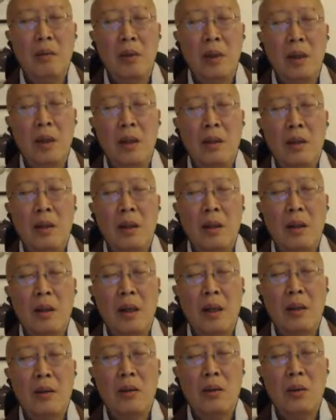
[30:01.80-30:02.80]
realize
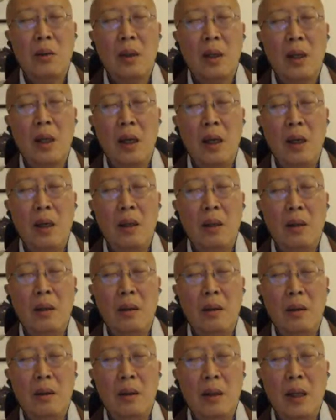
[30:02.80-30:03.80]
that that's okay.
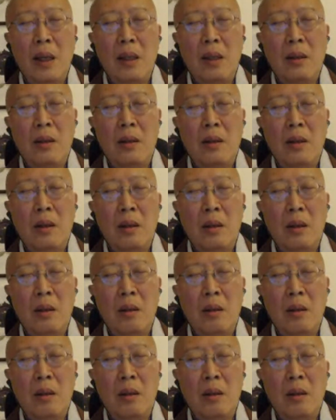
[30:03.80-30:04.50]
That is